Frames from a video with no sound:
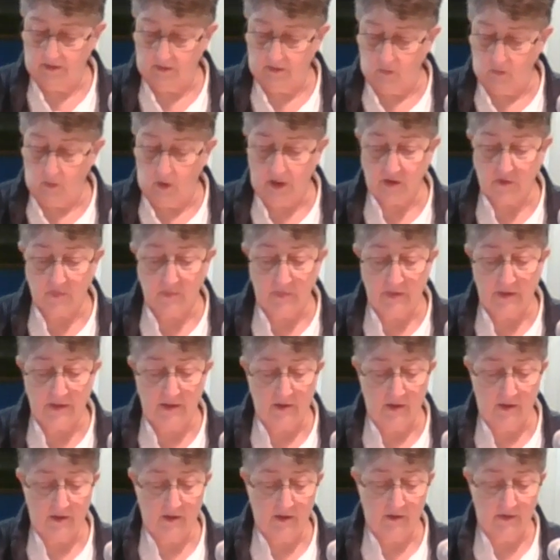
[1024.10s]
The
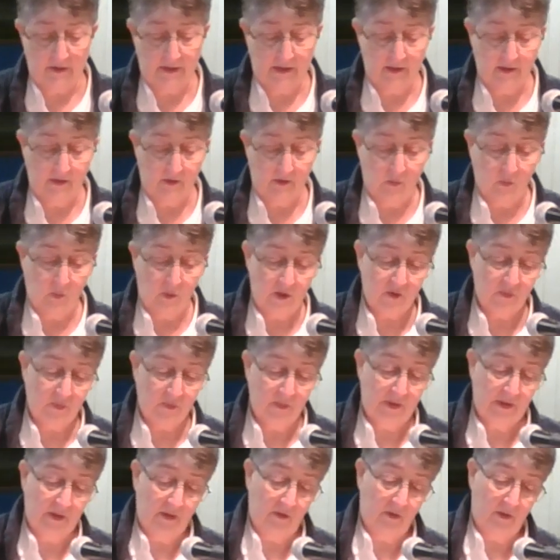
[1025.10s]
watchman not on the hill, the
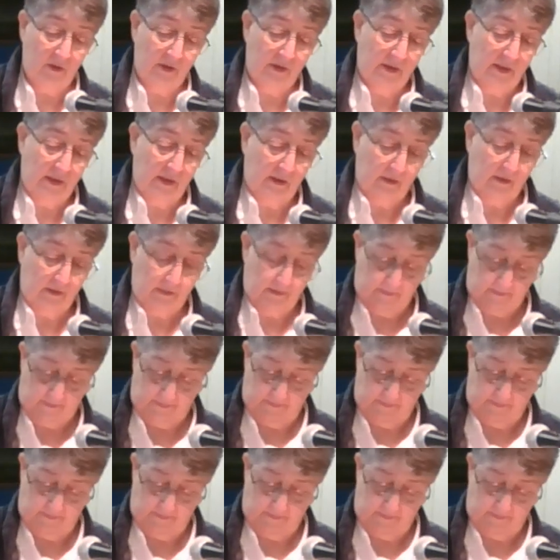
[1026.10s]
watchman on the